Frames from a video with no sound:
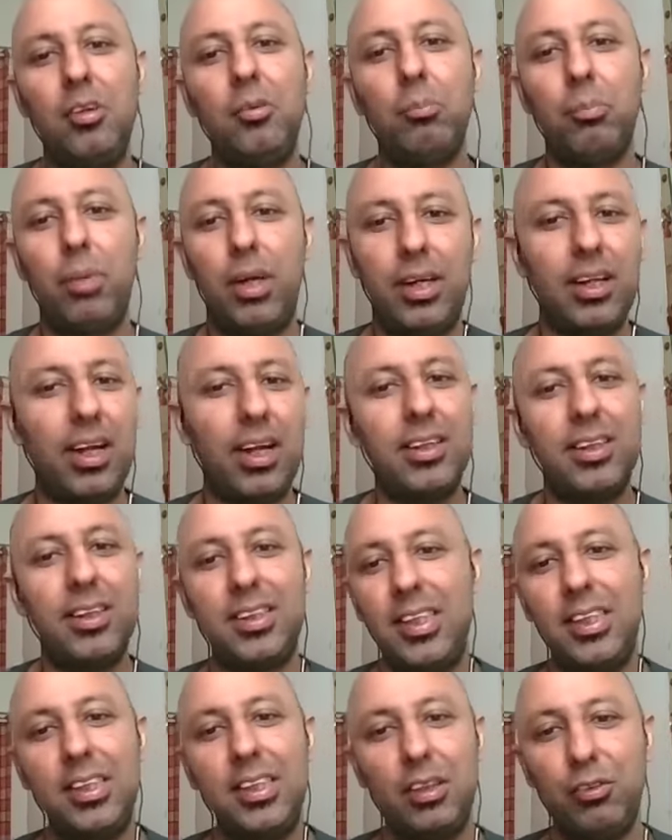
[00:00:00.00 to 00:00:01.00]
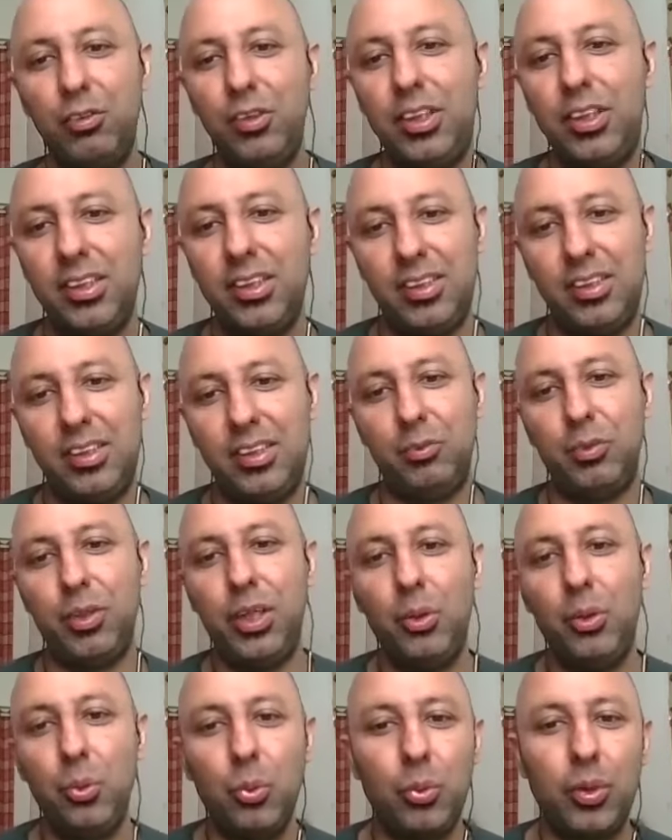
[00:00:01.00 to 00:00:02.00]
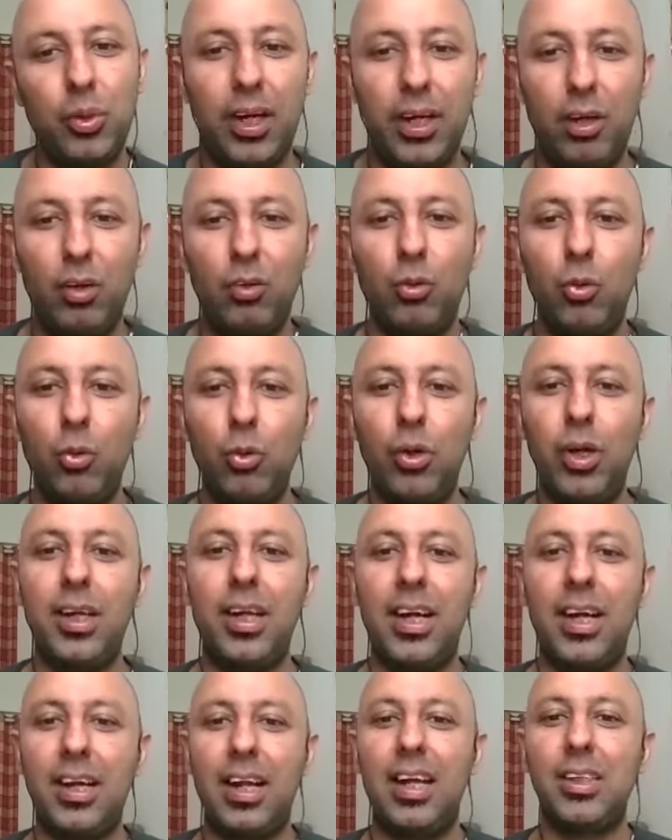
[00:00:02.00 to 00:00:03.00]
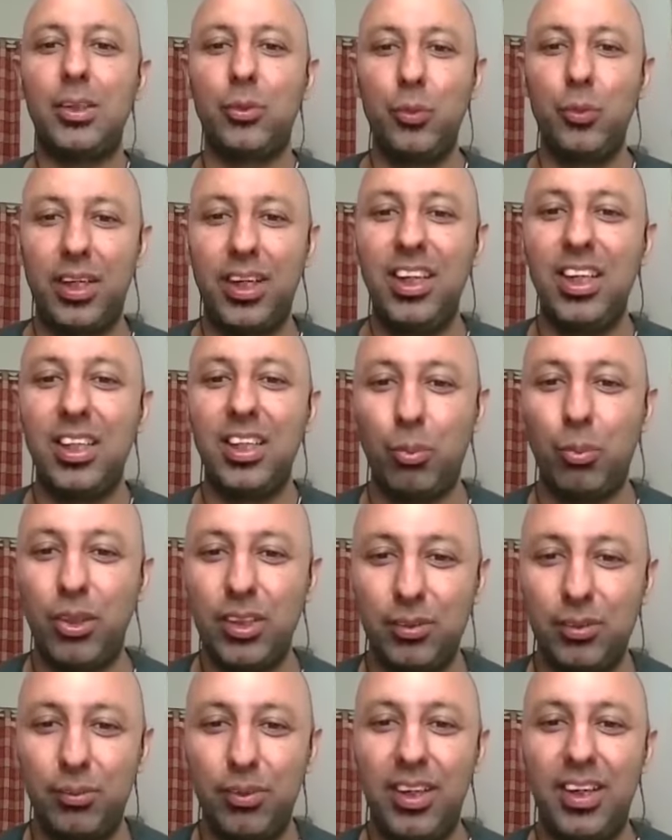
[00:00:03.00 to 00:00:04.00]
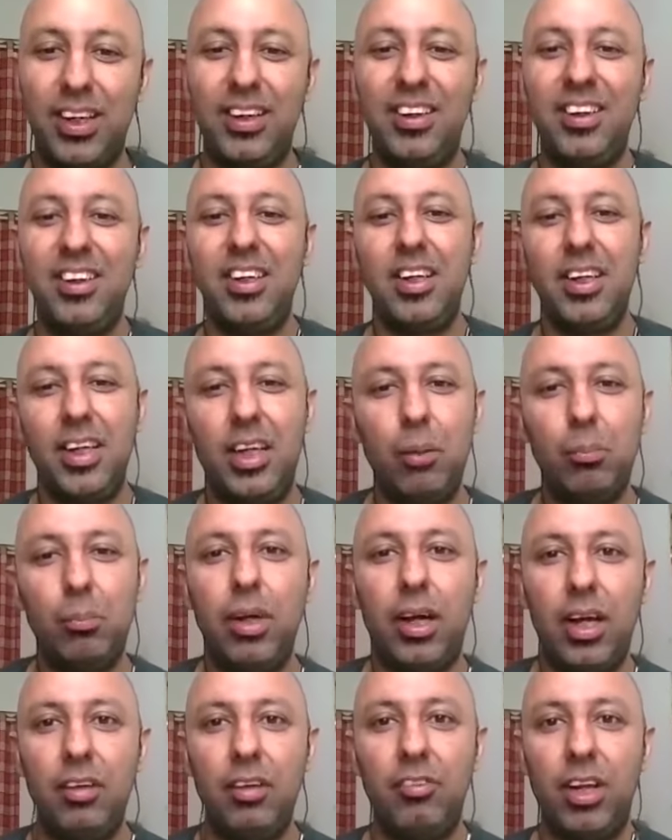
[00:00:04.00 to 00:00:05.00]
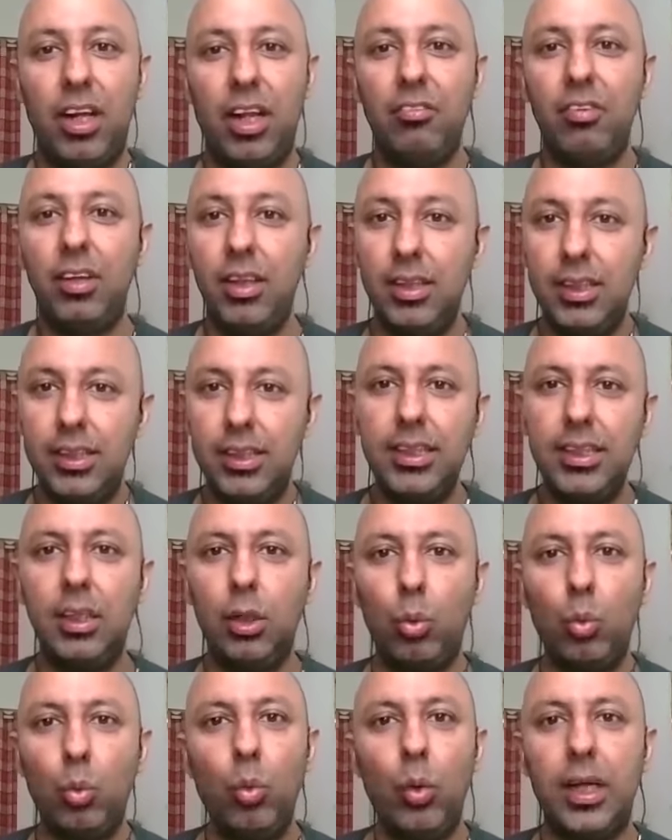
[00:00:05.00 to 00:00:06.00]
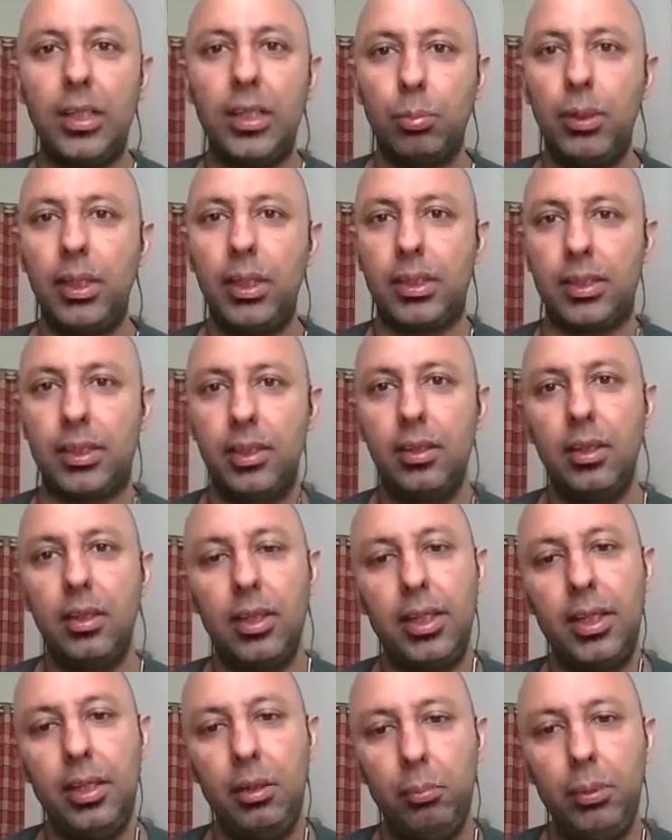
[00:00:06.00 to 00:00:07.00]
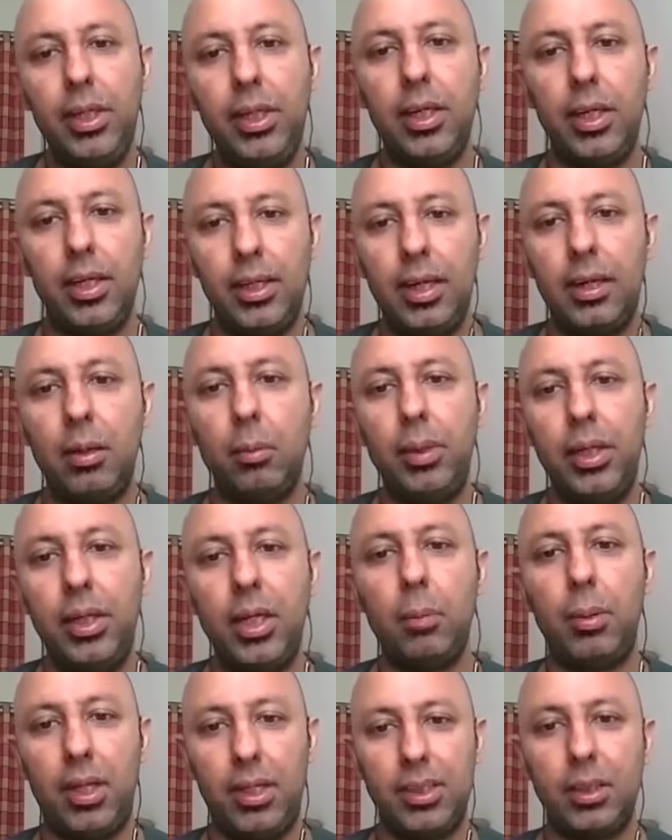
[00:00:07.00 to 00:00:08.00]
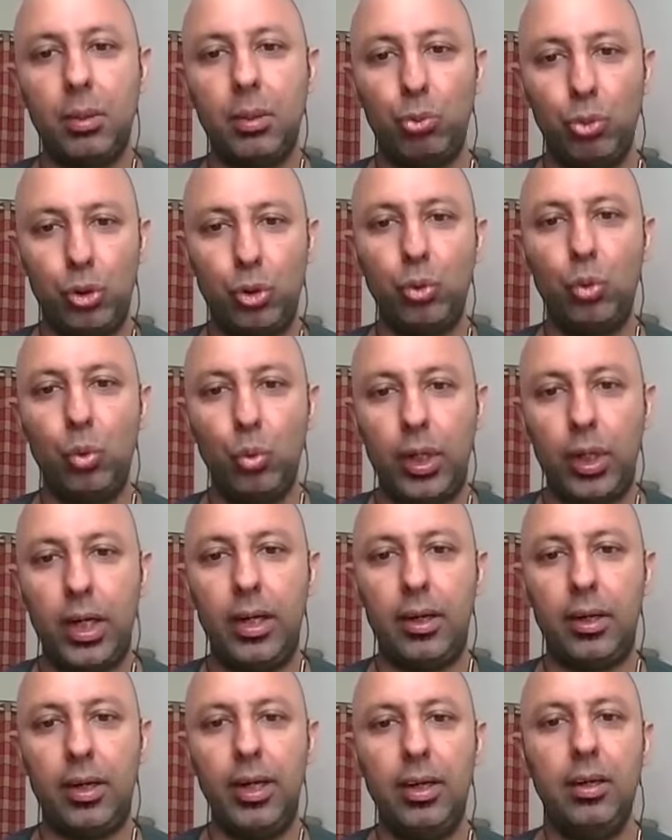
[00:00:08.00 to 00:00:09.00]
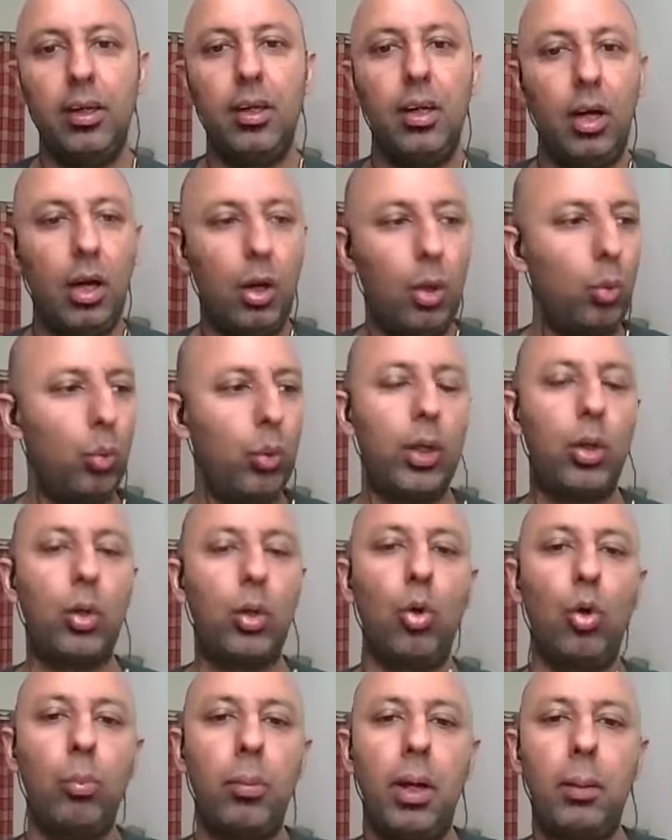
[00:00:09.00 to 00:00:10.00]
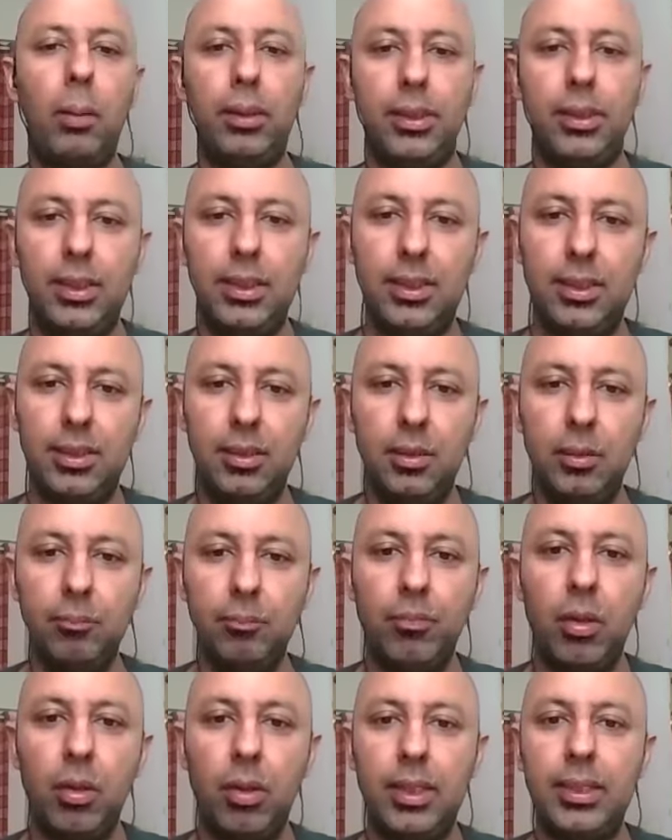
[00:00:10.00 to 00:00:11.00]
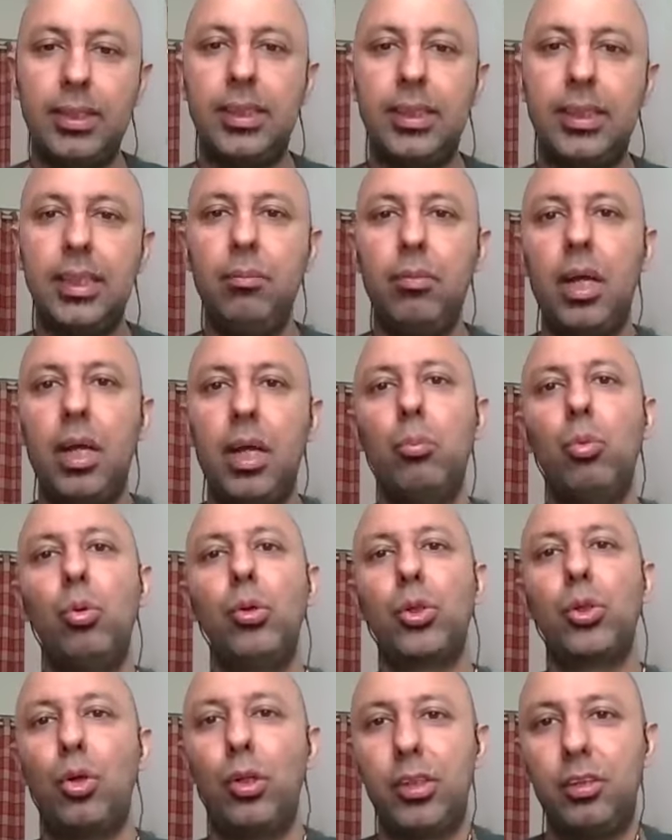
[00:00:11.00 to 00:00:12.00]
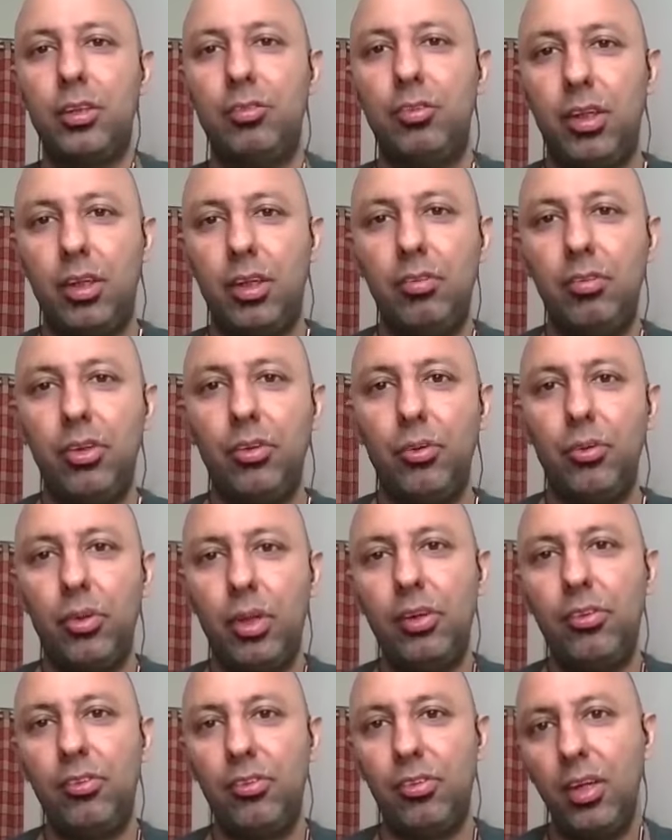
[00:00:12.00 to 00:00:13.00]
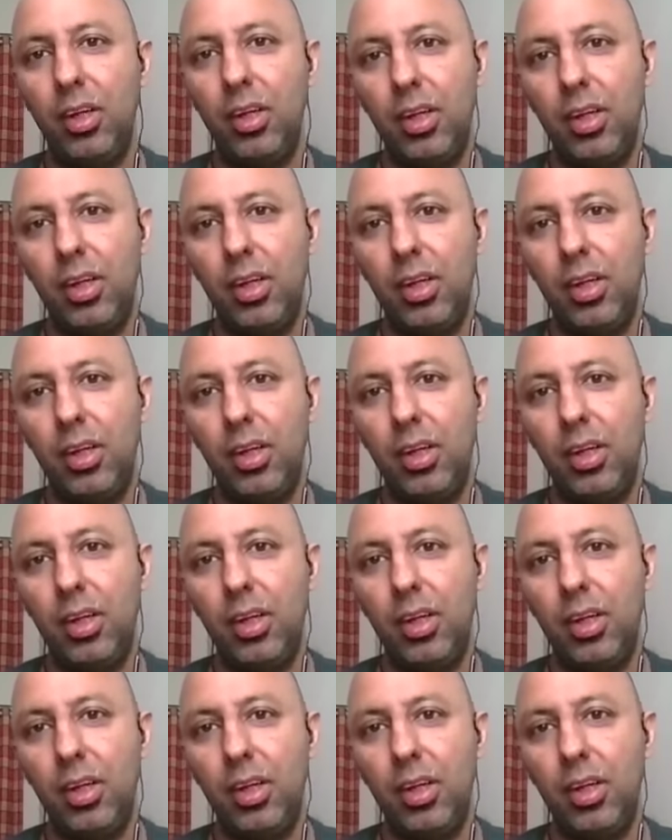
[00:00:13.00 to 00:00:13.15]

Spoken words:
But other side is efficiency, where you kind of go and get as quickly as possible and keep the hive alive. And this is the two aspects in media that a media planner is supposed to look at, right? How do I grow my business at the same time most cost effectively? So that's